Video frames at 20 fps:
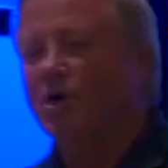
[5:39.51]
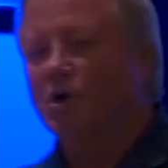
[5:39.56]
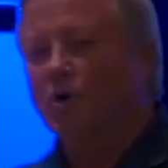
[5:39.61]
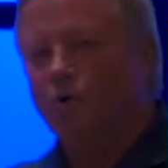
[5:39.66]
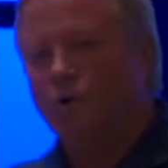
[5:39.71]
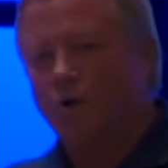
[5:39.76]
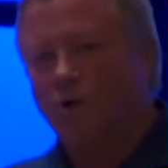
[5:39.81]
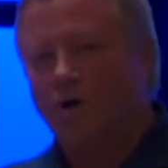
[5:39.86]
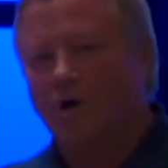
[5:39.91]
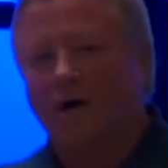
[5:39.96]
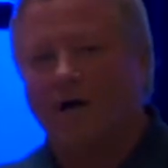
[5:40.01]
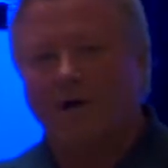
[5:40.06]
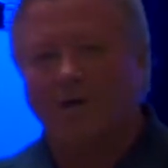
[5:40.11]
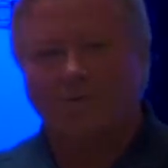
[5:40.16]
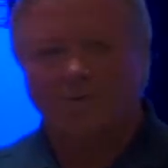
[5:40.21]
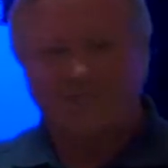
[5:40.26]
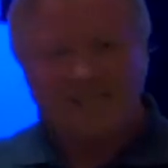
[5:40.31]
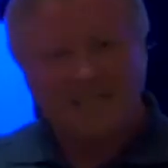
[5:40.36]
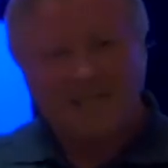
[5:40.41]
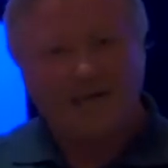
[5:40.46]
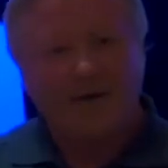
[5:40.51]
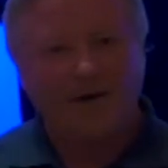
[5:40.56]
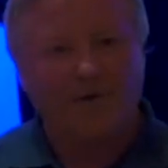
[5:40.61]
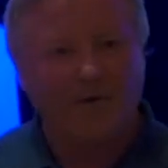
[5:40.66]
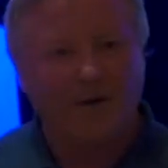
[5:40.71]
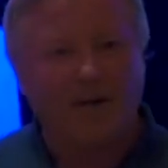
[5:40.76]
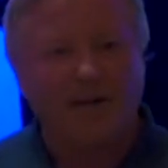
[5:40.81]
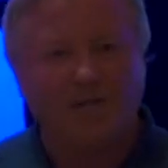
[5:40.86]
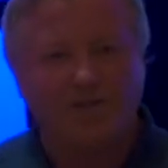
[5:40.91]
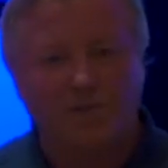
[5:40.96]
or I would
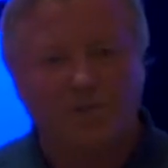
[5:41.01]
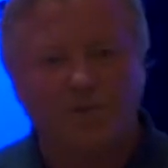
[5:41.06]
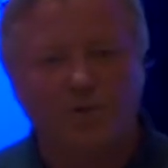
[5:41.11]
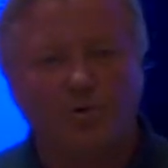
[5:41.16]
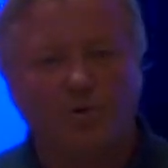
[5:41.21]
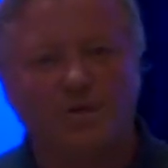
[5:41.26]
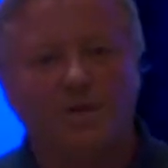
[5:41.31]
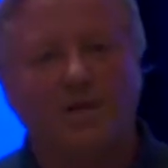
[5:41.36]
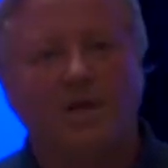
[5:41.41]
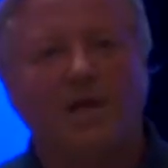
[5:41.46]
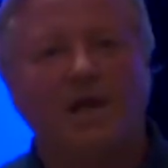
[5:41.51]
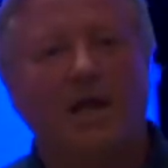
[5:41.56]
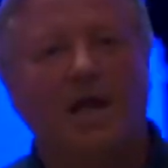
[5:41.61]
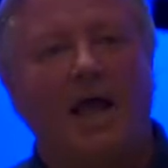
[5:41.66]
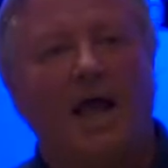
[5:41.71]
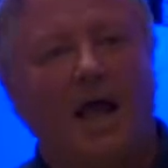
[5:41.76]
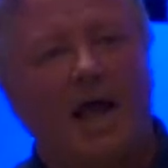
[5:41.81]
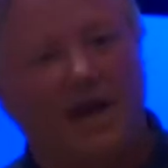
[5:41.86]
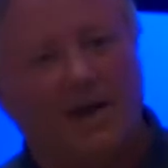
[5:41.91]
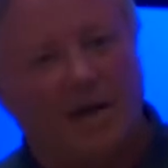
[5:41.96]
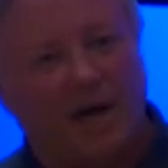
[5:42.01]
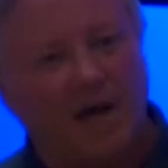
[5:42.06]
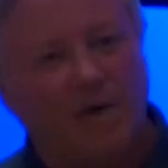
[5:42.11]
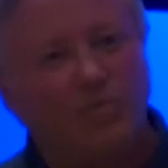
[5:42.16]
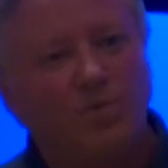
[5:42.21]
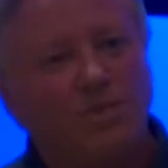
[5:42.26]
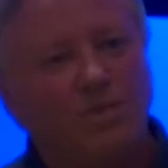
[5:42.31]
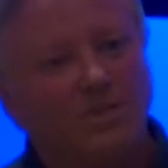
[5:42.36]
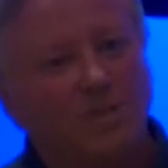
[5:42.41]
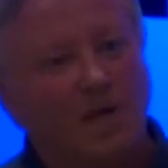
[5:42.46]
telnet to it, and I
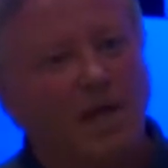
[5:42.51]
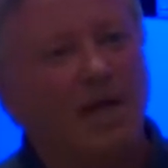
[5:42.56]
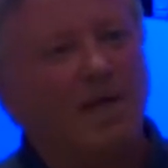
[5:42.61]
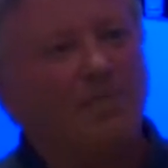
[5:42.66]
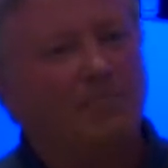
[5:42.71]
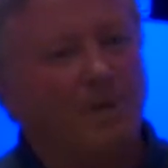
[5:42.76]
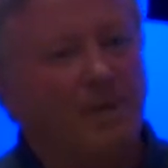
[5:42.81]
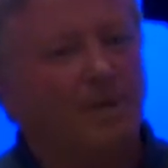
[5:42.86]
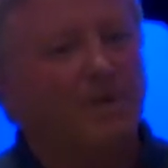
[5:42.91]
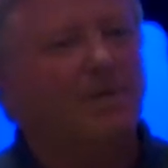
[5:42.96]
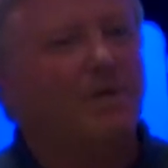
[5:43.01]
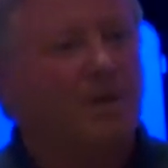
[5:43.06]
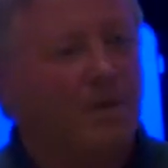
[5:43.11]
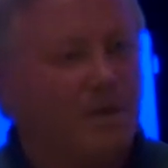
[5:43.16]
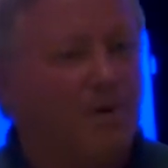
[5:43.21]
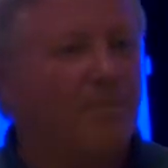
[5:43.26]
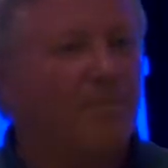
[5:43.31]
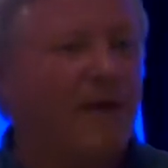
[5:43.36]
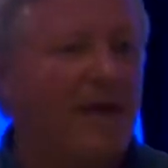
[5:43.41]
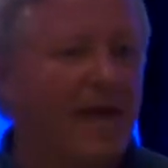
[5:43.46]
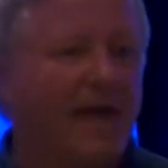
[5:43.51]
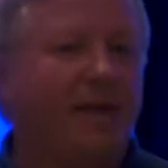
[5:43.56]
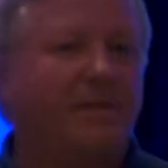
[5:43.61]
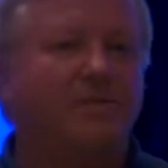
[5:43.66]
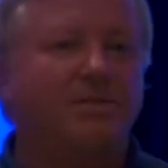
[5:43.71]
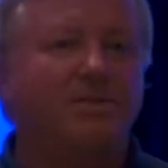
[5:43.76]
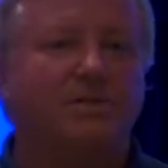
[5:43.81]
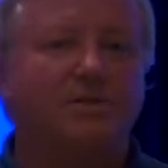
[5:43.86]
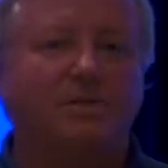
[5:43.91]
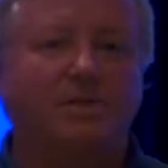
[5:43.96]
would type in the
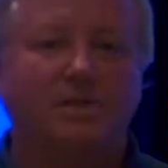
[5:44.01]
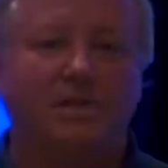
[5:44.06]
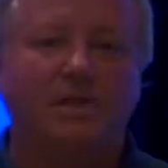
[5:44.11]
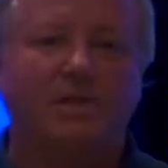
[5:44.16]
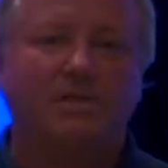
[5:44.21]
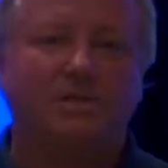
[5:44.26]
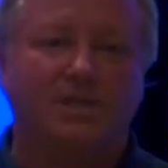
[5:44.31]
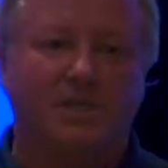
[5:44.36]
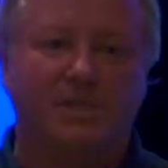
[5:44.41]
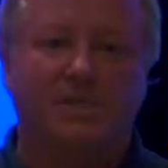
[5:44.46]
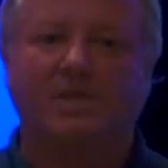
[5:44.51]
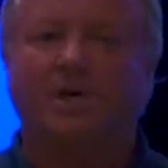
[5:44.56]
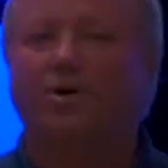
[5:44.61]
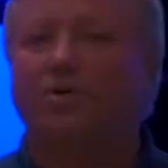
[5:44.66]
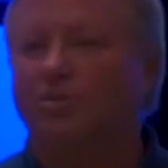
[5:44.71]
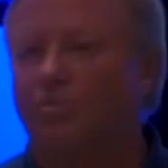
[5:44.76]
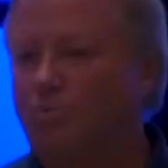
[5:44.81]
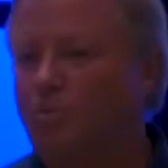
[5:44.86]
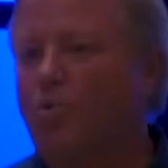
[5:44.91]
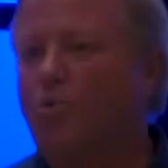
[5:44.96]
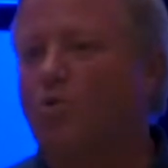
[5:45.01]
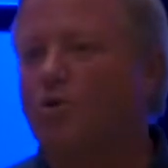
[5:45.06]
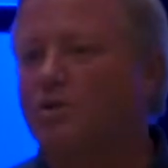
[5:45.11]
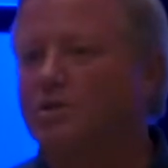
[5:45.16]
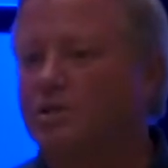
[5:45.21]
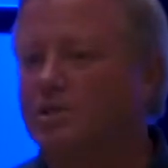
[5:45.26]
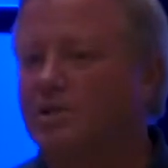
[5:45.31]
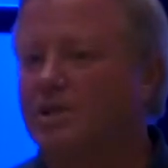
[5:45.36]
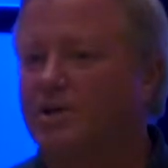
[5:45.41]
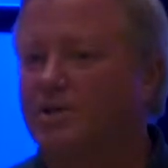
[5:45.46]
command uh, to tell the
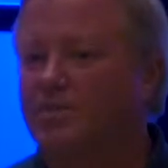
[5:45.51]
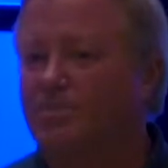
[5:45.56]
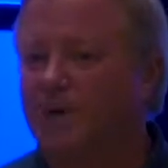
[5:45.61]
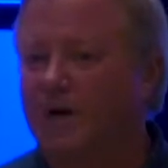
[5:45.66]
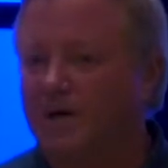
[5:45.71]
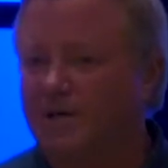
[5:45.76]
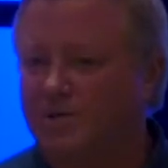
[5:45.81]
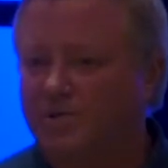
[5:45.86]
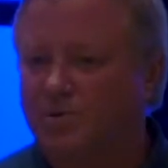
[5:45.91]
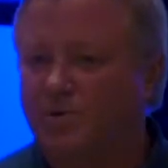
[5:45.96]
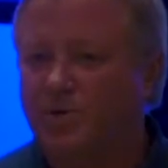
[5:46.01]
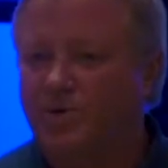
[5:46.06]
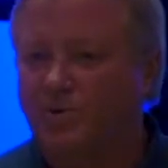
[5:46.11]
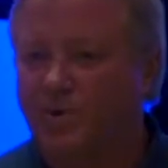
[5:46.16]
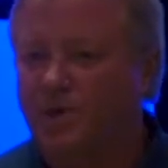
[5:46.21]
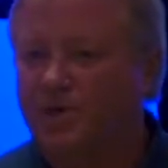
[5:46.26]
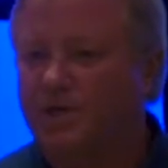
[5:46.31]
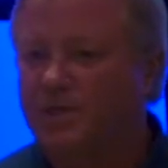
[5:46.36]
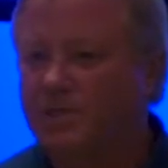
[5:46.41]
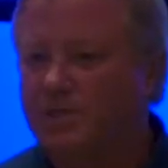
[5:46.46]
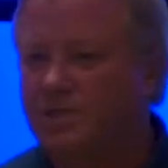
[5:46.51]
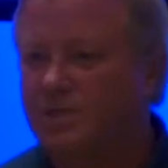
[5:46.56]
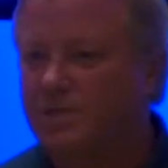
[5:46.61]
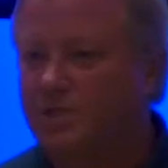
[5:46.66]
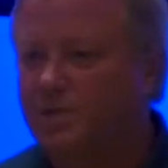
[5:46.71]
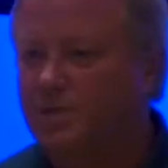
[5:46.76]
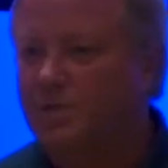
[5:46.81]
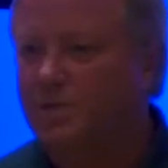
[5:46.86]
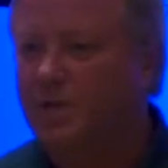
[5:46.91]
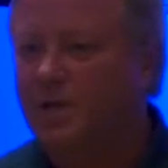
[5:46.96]
port, tell the box what I wanted it to
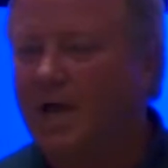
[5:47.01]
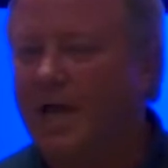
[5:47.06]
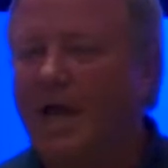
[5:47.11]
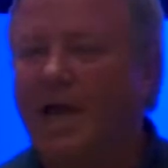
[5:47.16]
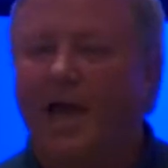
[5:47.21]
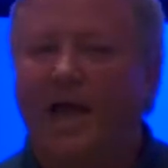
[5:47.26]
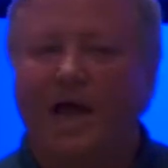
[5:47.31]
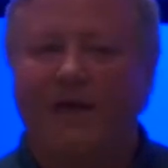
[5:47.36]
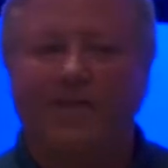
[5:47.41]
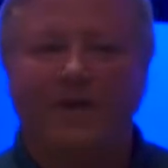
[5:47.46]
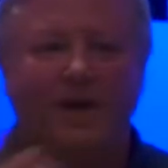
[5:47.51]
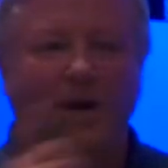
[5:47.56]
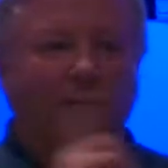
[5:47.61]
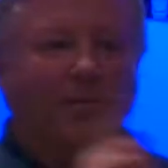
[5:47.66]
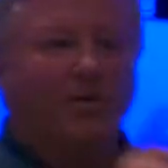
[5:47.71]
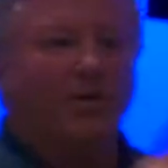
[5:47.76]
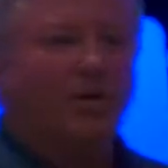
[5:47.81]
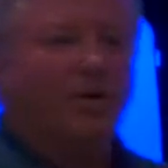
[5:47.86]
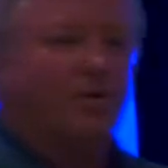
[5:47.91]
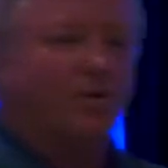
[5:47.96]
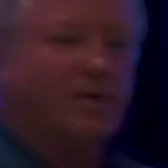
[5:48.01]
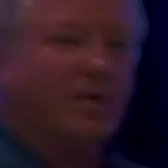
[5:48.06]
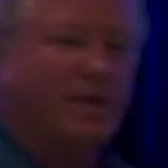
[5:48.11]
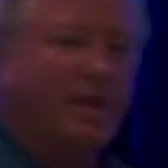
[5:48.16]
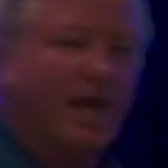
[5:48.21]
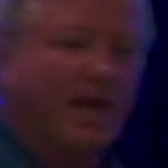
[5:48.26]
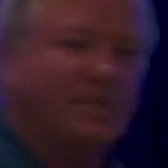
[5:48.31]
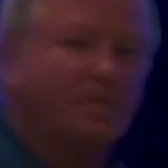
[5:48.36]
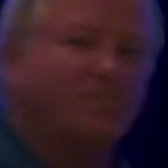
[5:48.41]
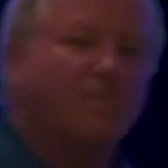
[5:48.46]
do, and then I would go to the
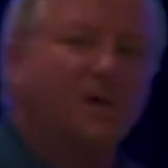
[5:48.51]
next